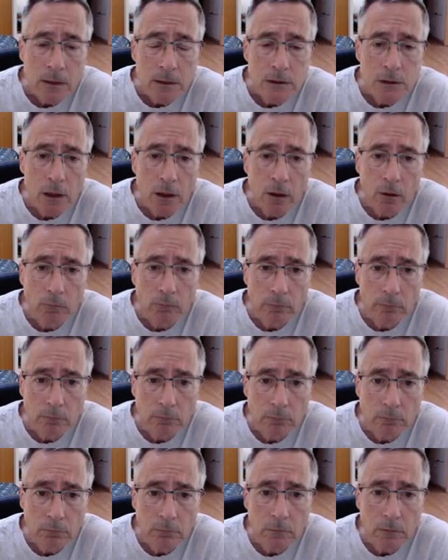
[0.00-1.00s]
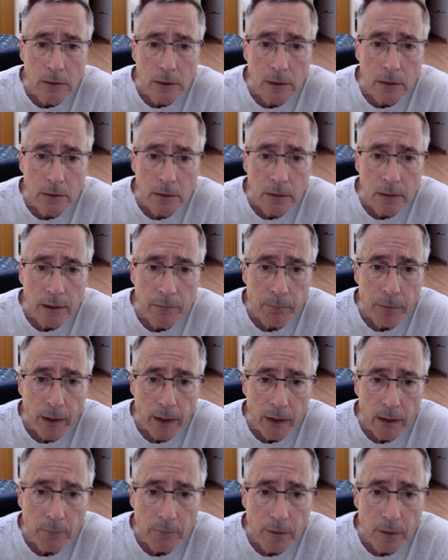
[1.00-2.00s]
So get
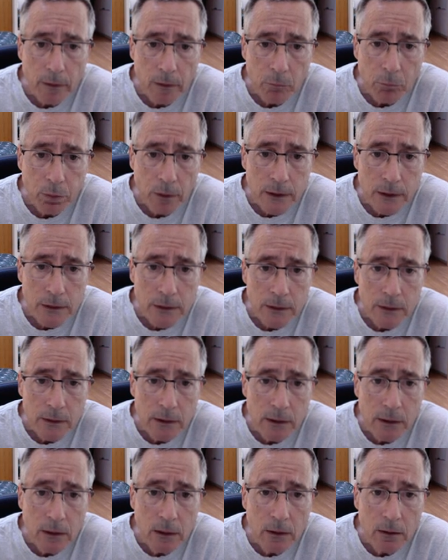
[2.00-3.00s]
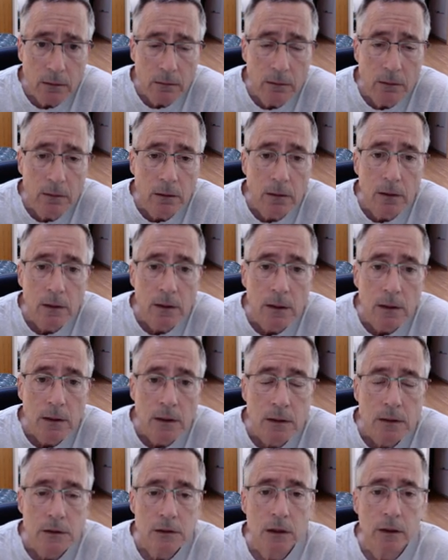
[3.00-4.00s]
back up to the present here.
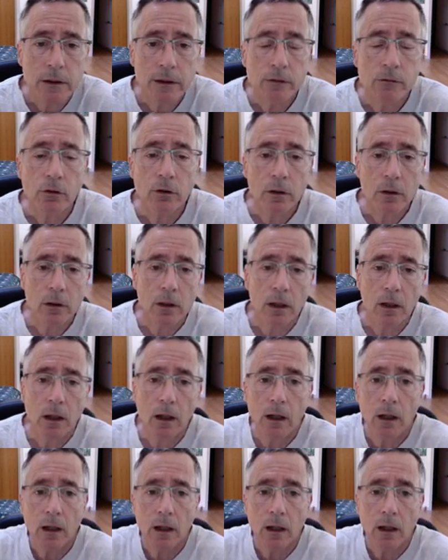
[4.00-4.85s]
So he took